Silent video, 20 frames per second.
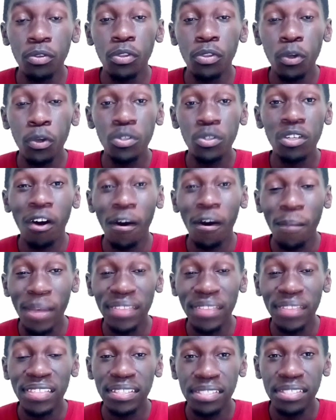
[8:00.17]
so those are
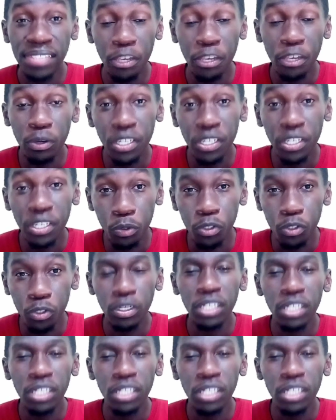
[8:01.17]
methods that you can use.